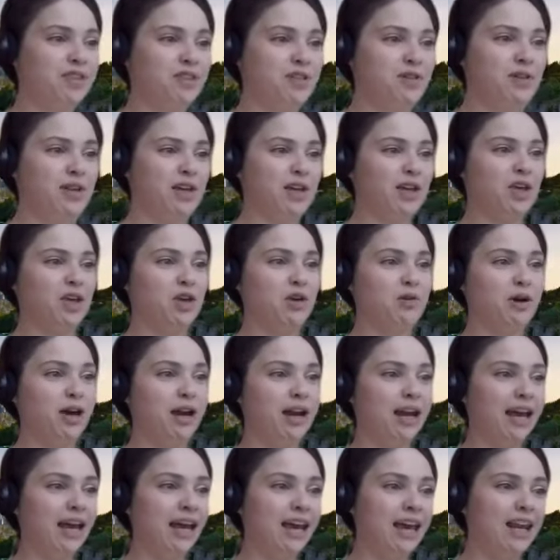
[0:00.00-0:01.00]
to the
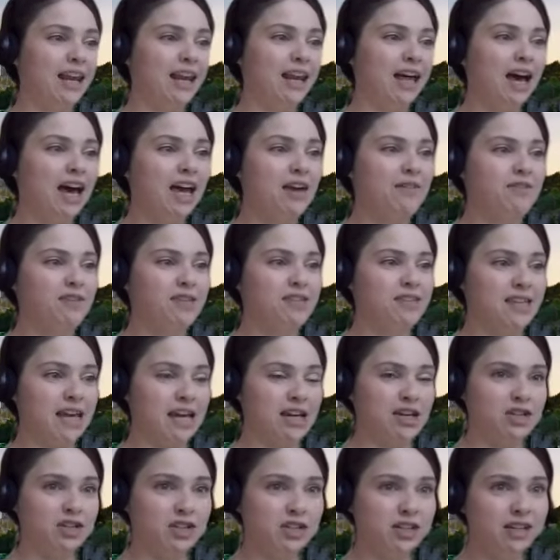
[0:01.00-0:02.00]
Q&A live
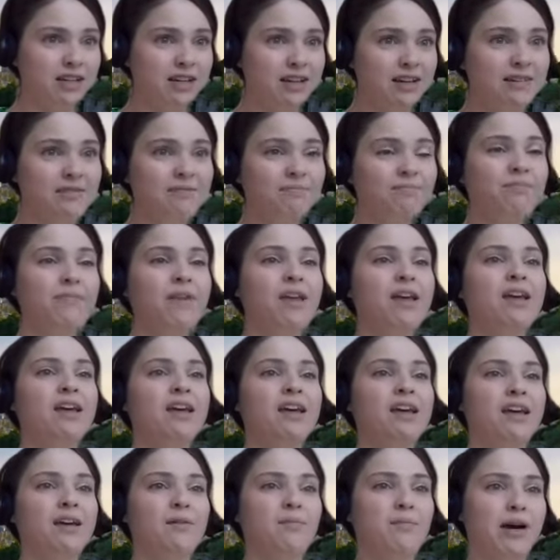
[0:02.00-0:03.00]
session.
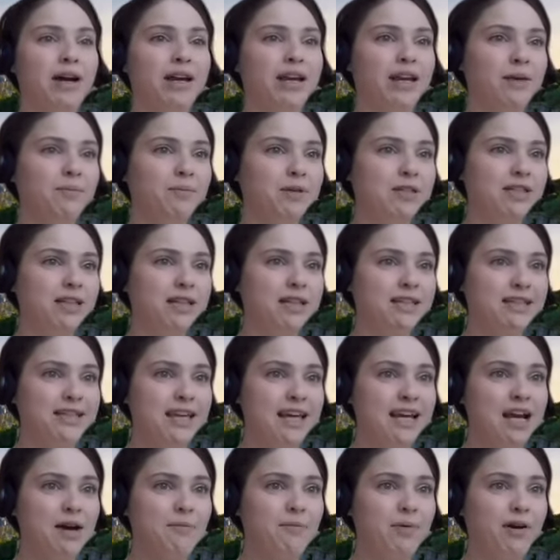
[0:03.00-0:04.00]
My name is
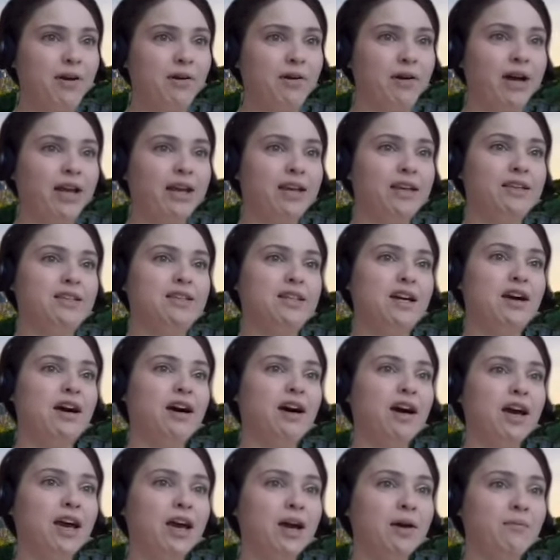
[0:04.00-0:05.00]
Kristiina Paju, and
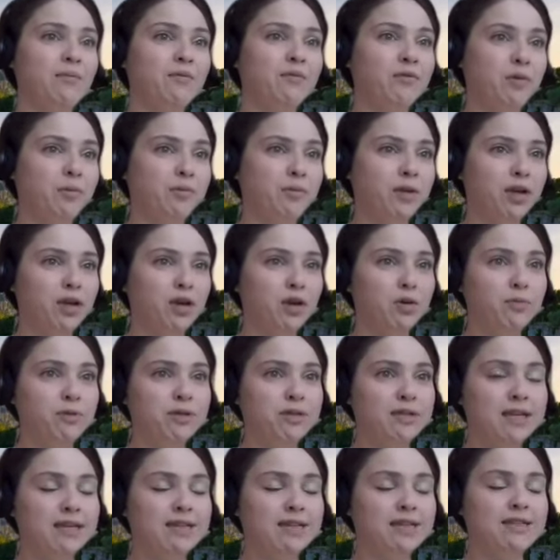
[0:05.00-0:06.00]
I am from the
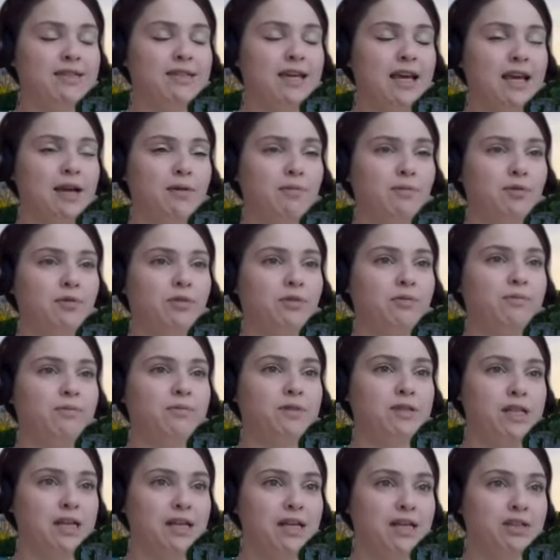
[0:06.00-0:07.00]
UBC Sustainable
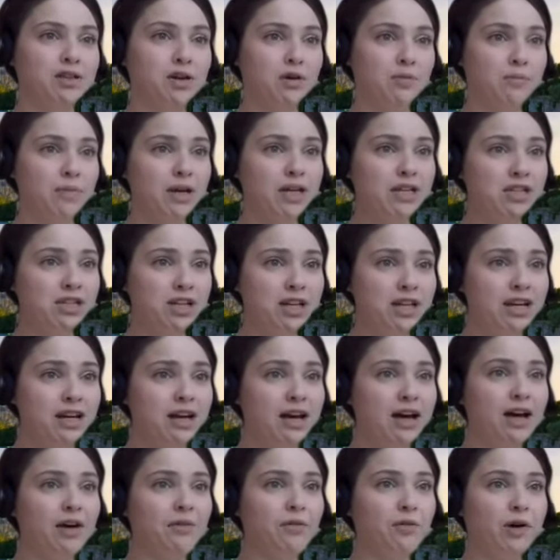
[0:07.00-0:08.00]
Cities Commission.
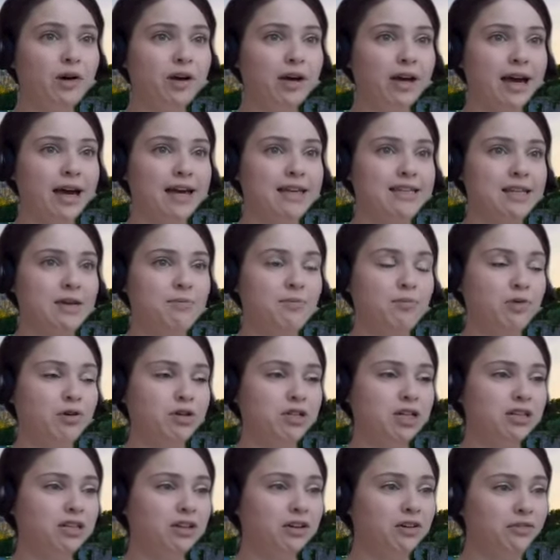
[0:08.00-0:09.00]
I work as a
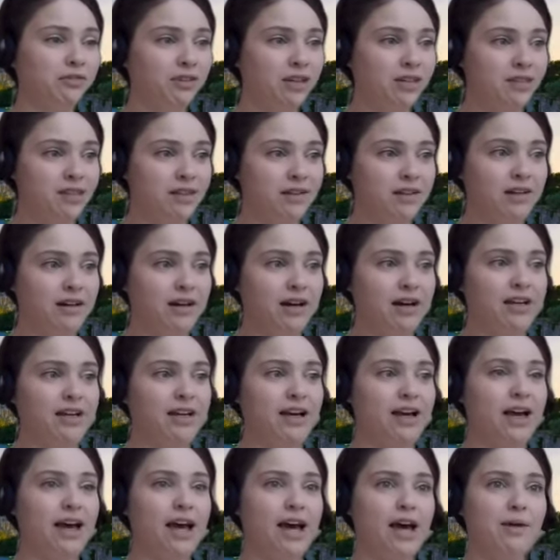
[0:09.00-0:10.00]
project officer, and
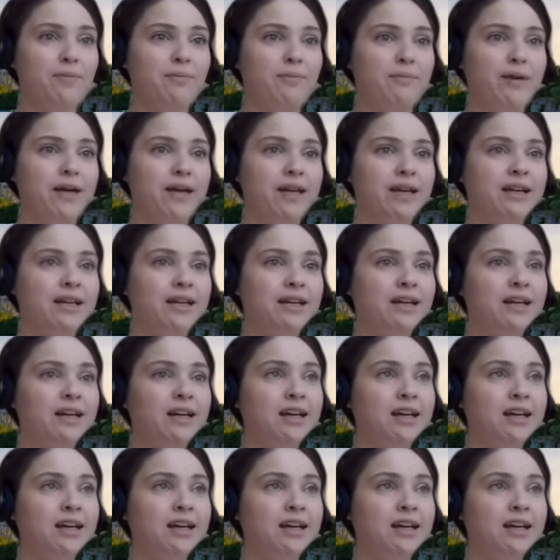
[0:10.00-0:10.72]
I have been